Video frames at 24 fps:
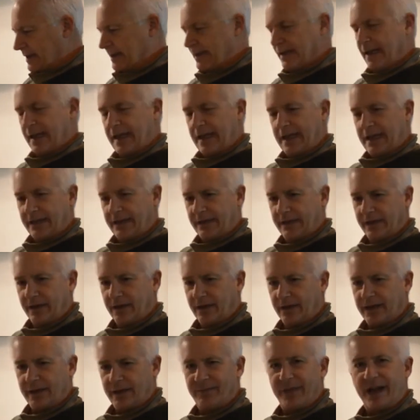and then I'll
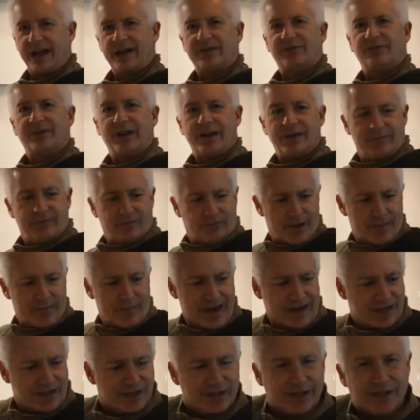get back right
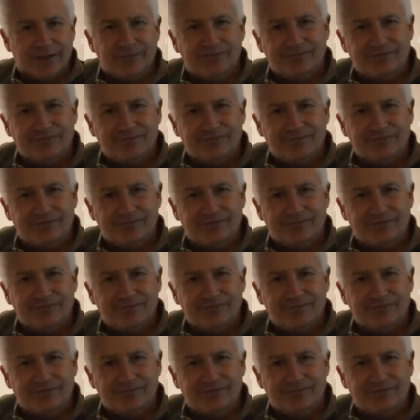back to you.